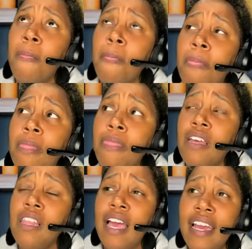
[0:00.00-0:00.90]
the
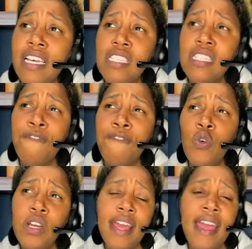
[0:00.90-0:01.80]
last
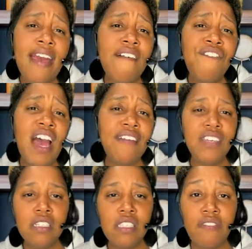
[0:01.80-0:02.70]
4.5, 5
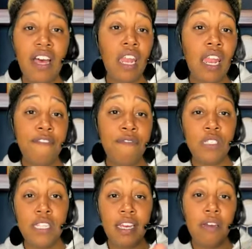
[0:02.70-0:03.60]
years of our life was
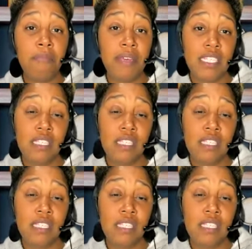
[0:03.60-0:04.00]
like amazing.